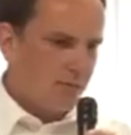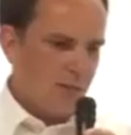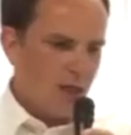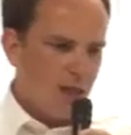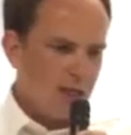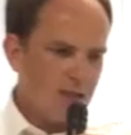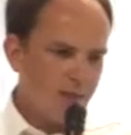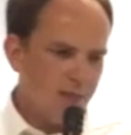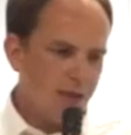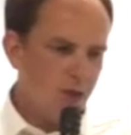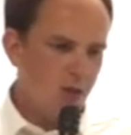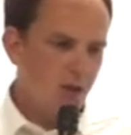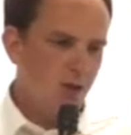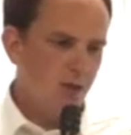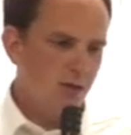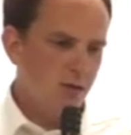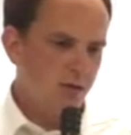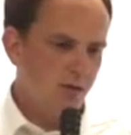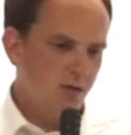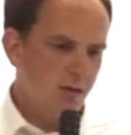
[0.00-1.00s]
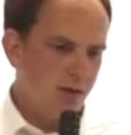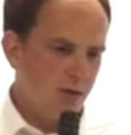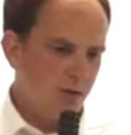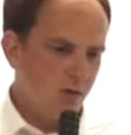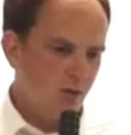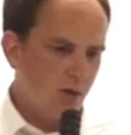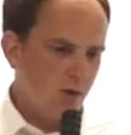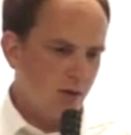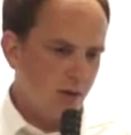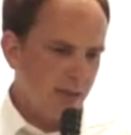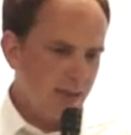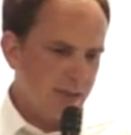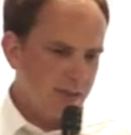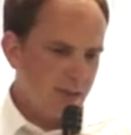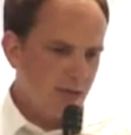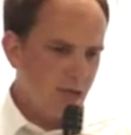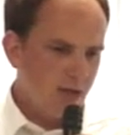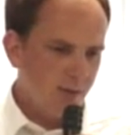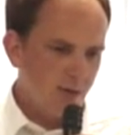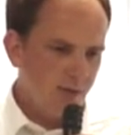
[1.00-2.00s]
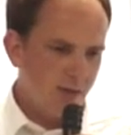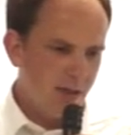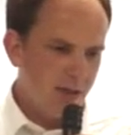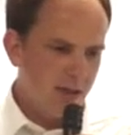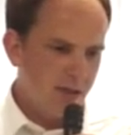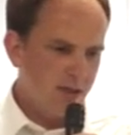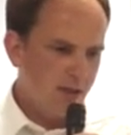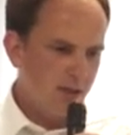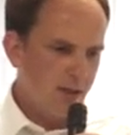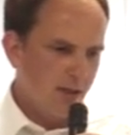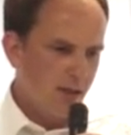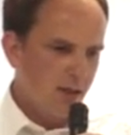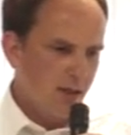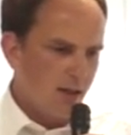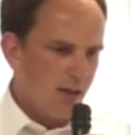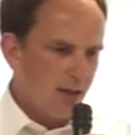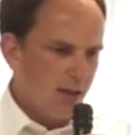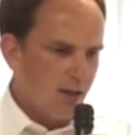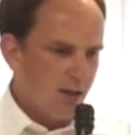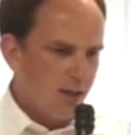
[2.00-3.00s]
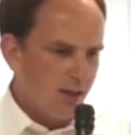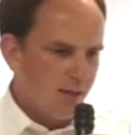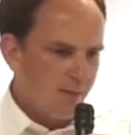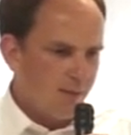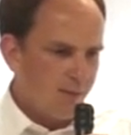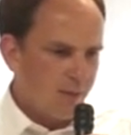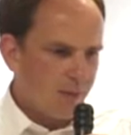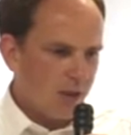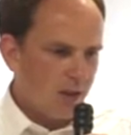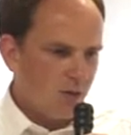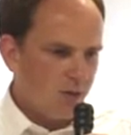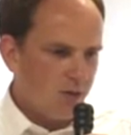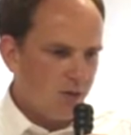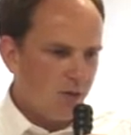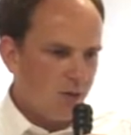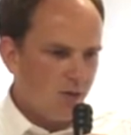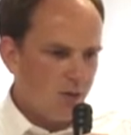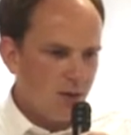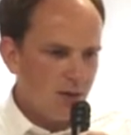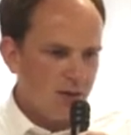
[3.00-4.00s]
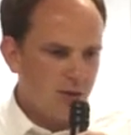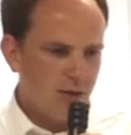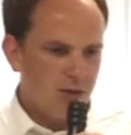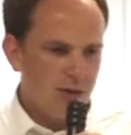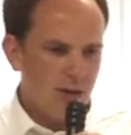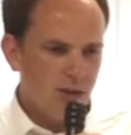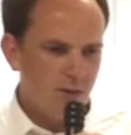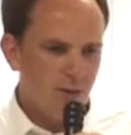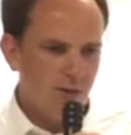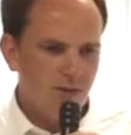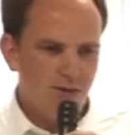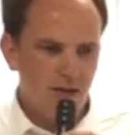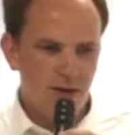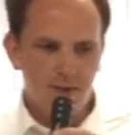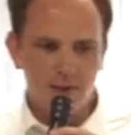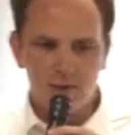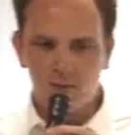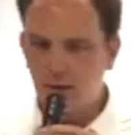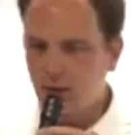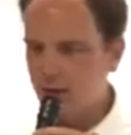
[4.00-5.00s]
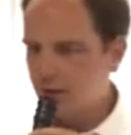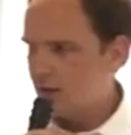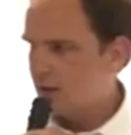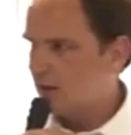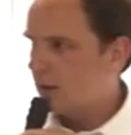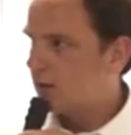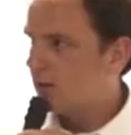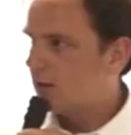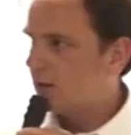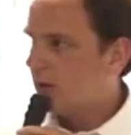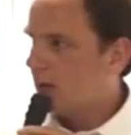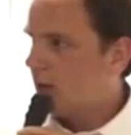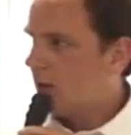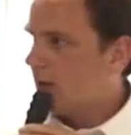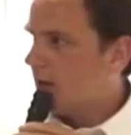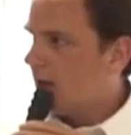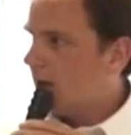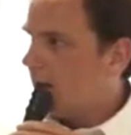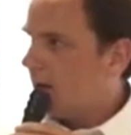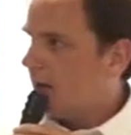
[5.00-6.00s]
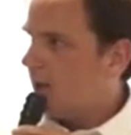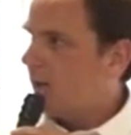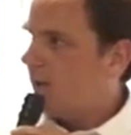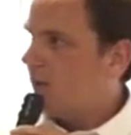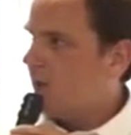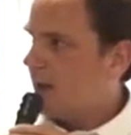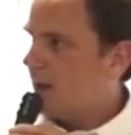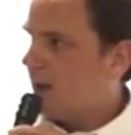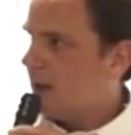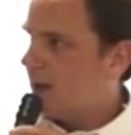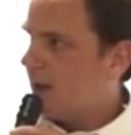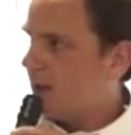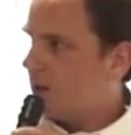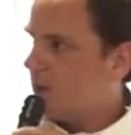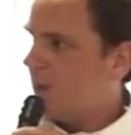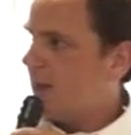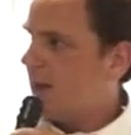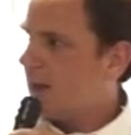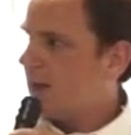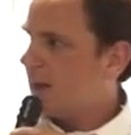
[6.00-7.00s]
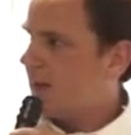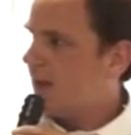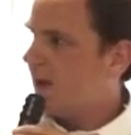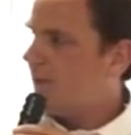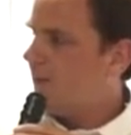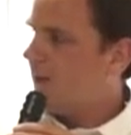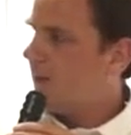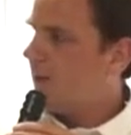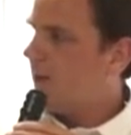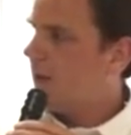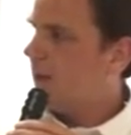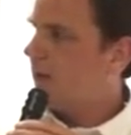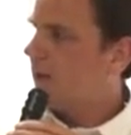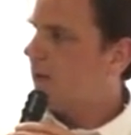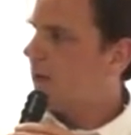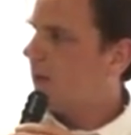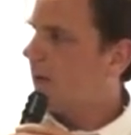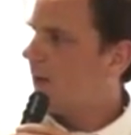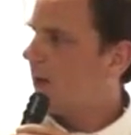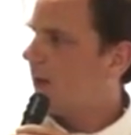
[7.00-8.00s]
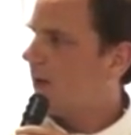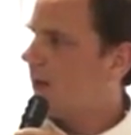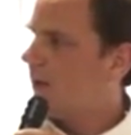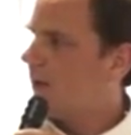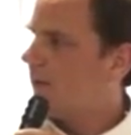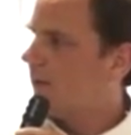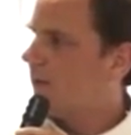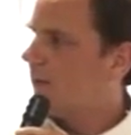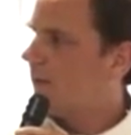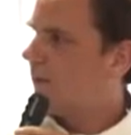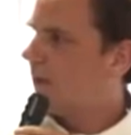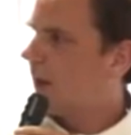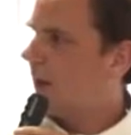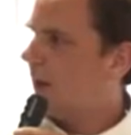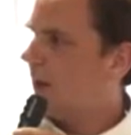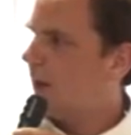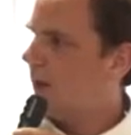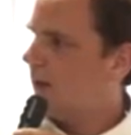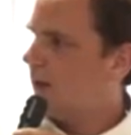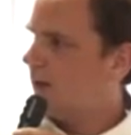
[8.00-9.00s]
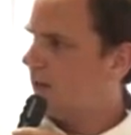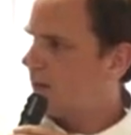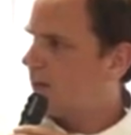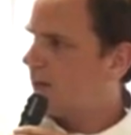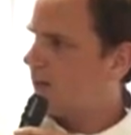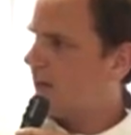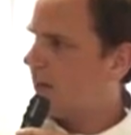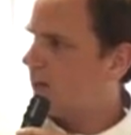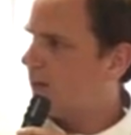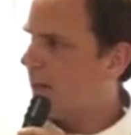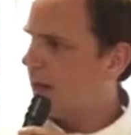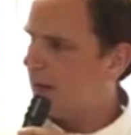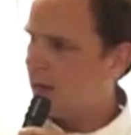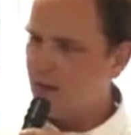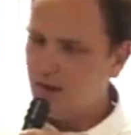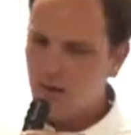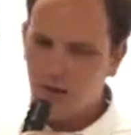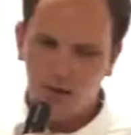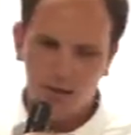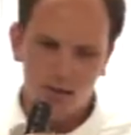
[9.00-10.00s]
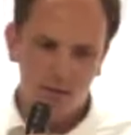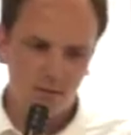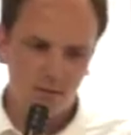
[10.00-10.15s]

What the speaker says: as mentioned, try to organize carbon credits through sustainable farming practices. We are a Dutch-based company, but mainly